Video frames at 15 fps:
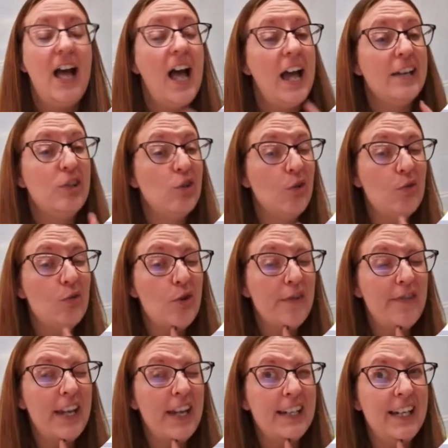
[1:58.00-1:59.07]
I don't know if
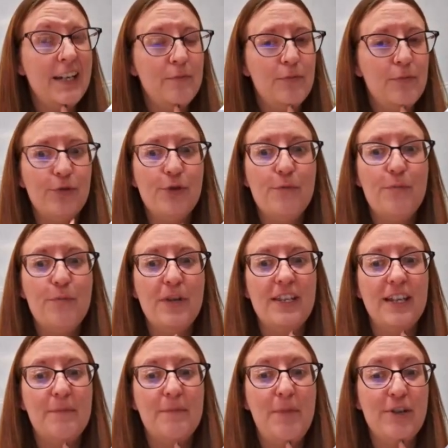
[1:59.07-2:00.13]
that came through, but
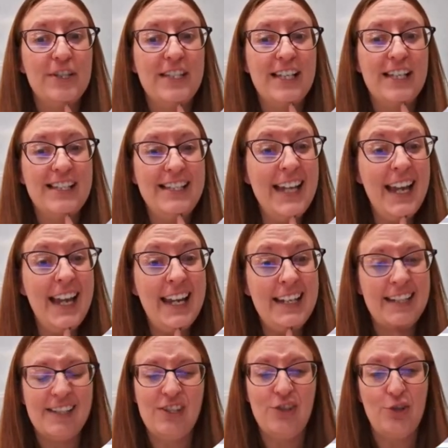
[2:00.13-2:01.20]
the parrot says,
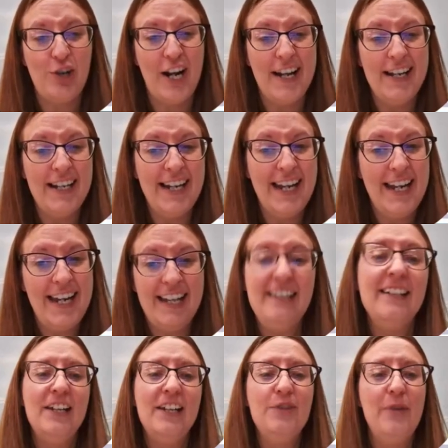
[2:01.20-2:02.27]
yikes, try again,
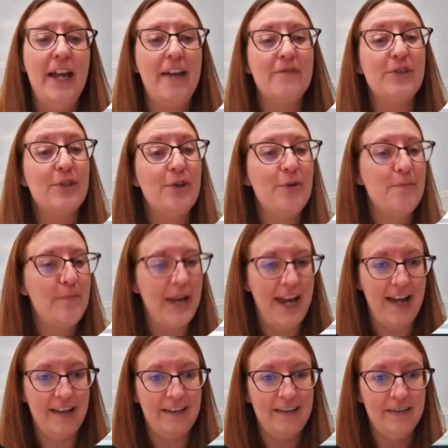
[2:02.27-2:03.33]
you have to go back.